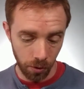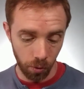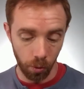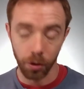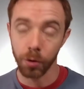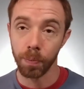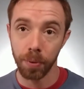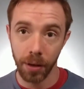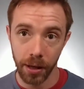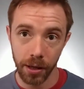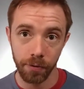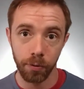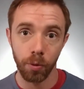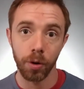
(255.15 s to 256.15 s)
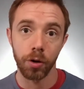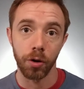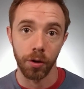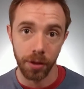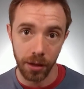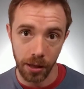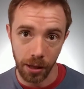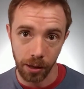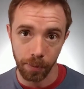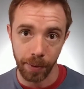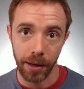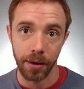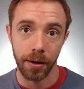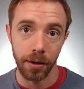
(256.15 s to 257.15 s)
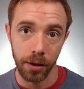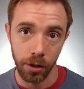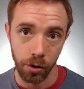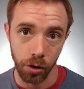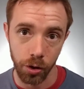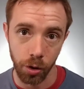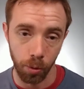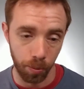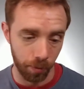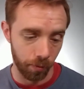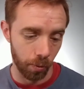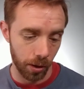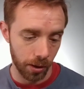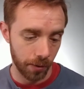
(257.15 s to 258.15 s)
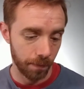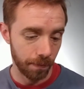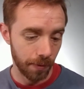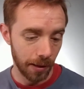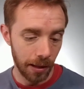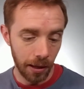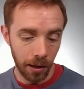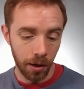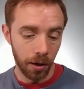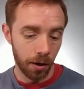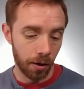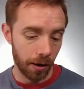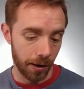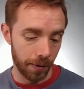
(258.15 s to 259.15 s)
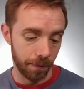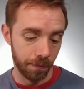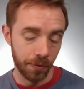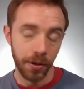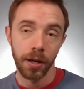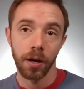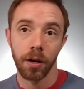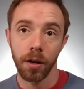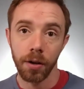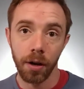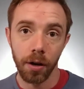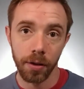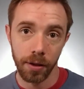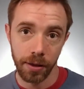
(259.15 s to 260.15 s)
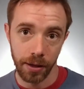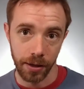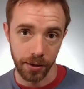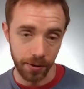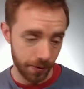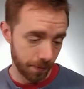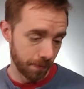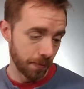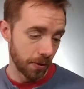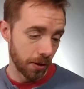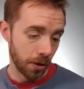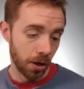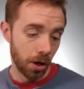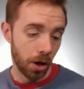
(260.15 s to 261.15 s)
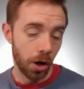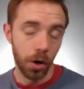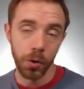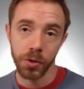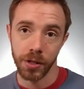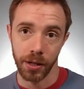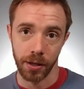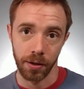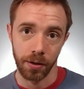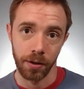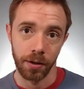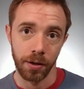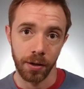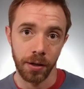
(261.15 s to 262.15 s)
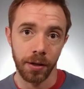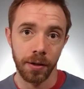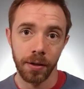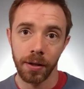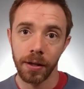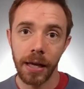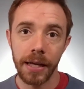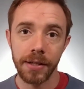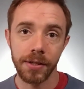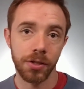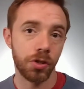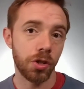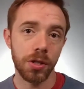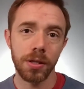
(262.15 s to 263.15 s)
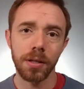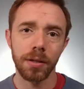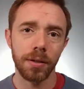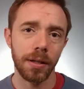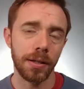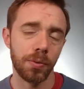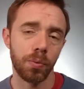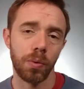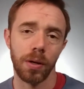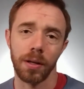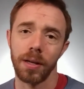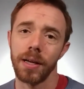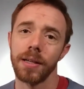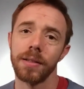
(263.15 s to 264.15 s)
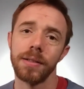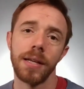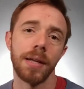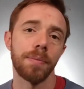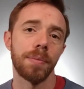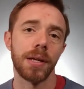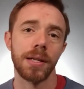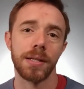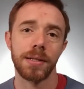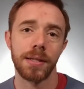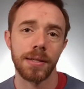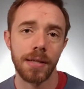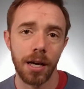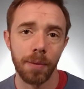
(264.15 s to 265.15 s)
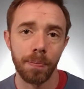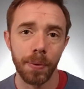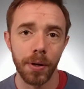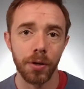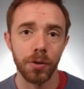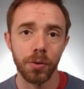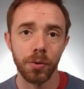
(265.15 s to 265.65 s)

or you're planning for it, you're thinking about it in your scope of work. All right, other things. Hosting. It's like 10 minutes to set up